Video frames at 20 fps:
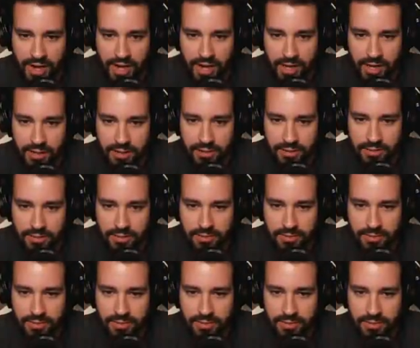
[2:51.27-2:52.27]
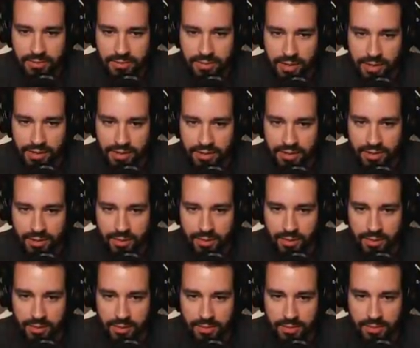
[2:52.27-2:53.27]
Filthy? Like this
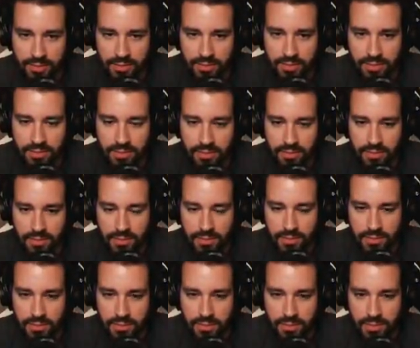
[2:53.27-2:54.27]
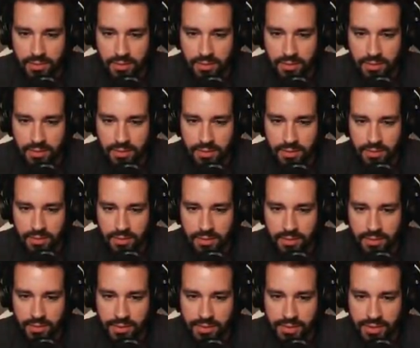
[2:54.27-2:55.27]
literally cool. filthy. Like, are, is there dirt? No,
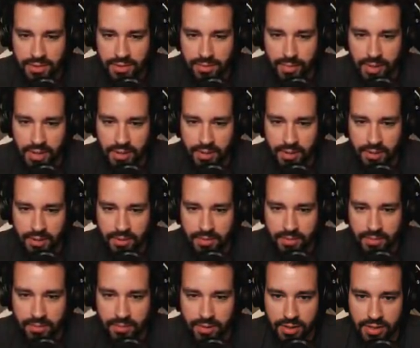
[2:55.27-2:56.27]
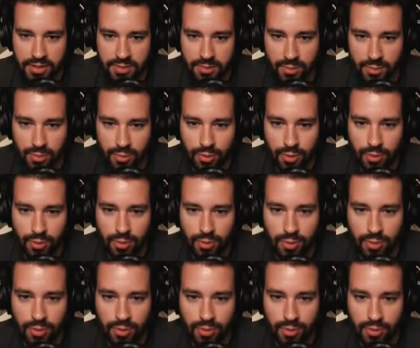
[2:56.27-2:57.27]
what is this about? What is?
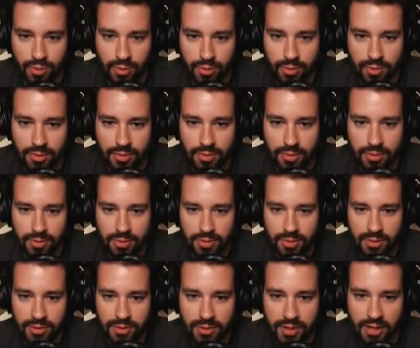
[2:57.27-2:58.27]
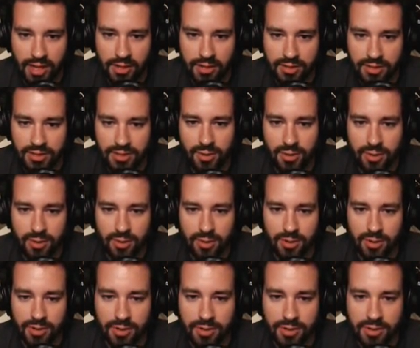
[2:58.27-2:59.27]
Ooh, that looks
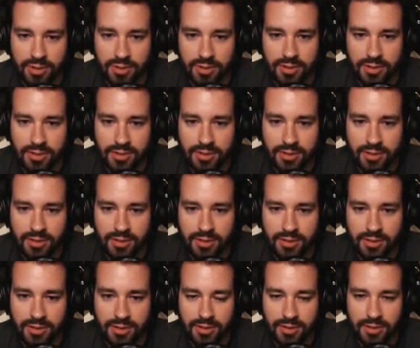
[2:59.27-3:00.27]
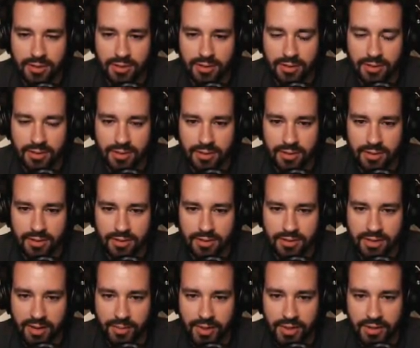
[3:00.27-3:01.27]
cool. I'm in here.
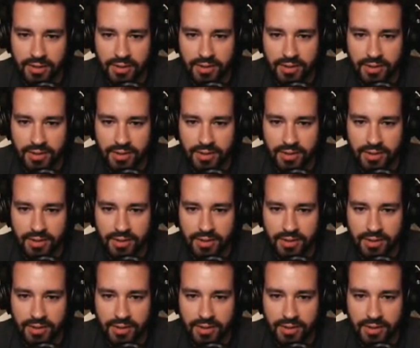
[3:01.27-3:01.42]
Damn it!